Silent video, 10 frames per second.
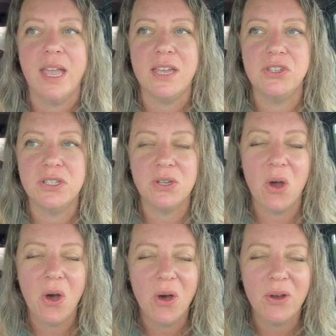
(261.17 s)
it's just
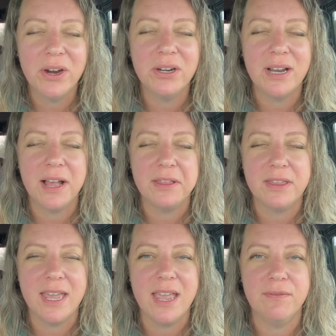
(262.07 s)
hard, I
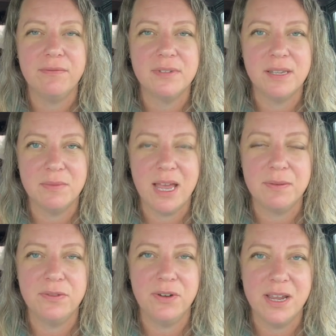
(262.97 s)
think,
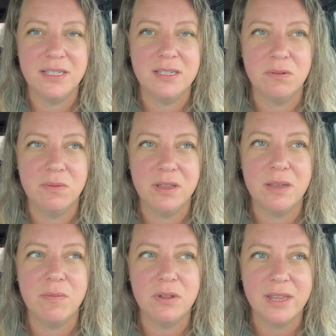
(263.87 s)
sometimes for us to
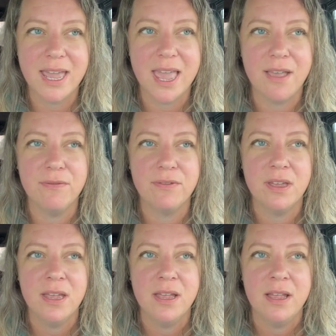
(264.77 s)
really believe.
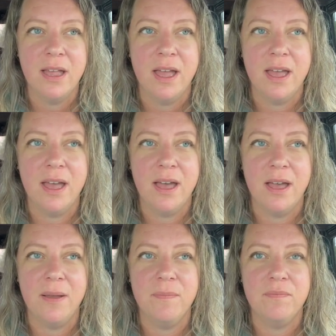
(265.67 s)

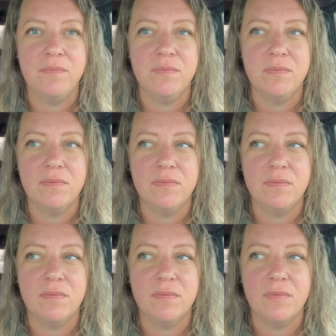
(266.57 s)

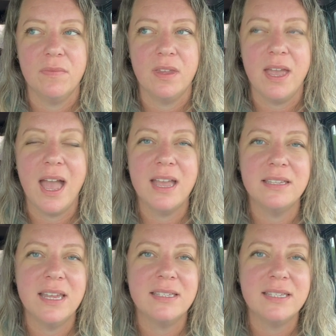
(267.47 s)
Um,
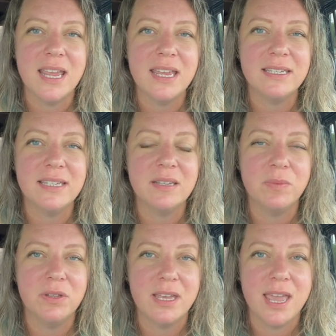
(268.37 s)
it, it's easy to
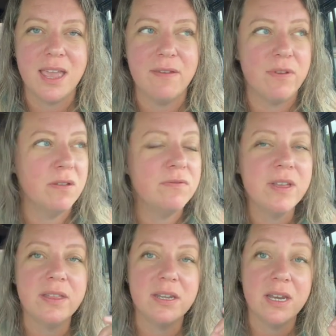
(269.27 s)
believe a
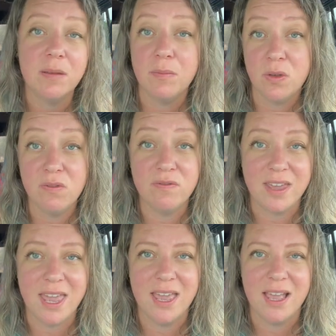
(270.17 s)
villain in a
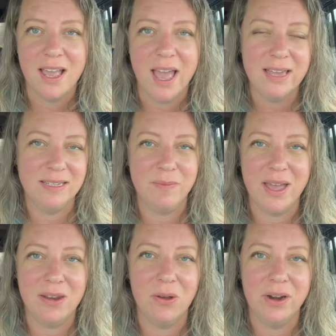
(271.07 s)
movie has a
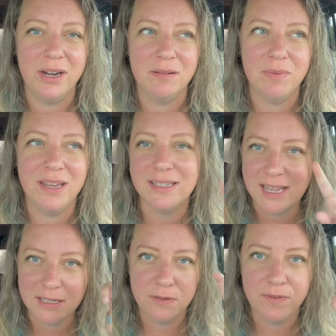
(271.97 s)
bad heart because
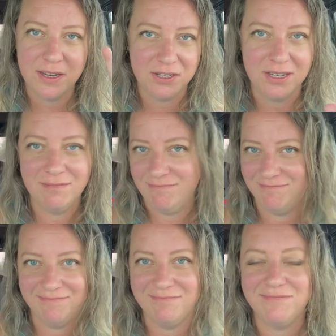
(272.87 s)
that's fiction
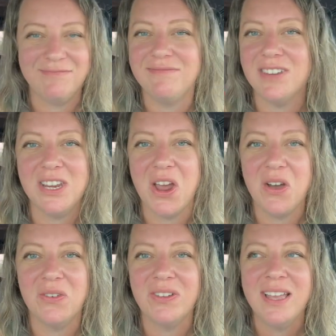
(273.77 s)
you
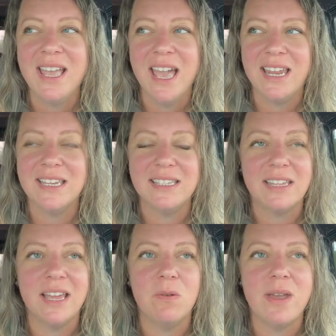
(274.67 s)
know? And it's
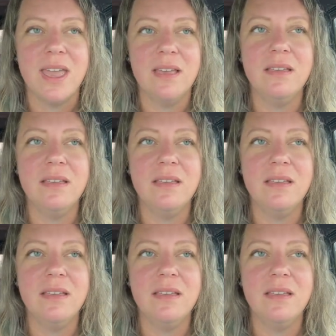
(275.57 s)
like we,